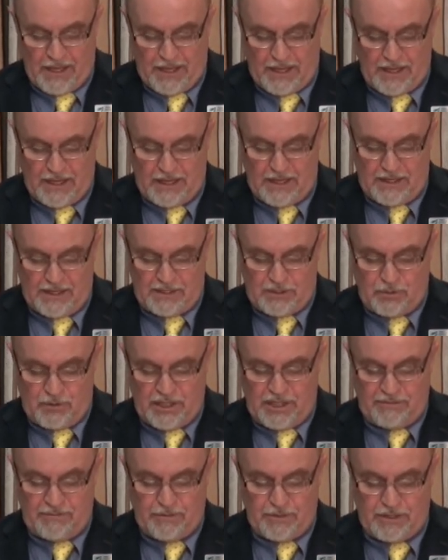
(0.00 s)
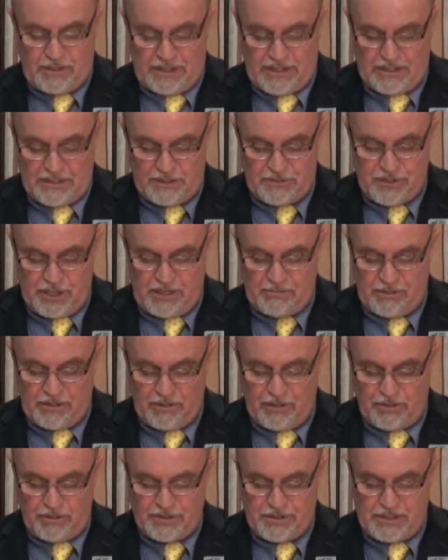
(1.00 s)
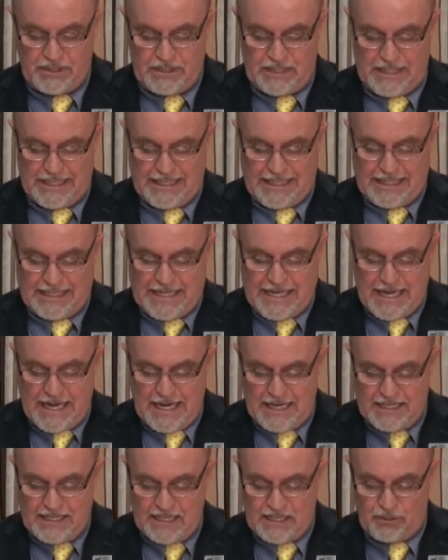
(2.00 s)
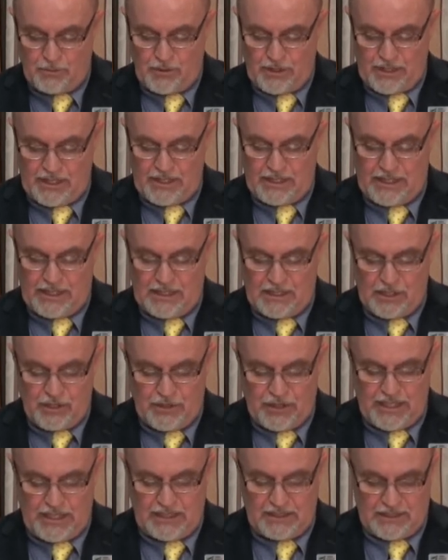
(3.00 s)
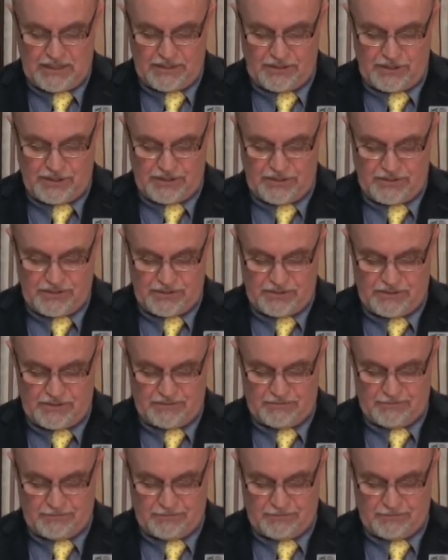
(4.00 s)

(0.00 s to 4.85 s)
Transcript: In 2014, the Chamber hosted 9 networking and learning luncheons.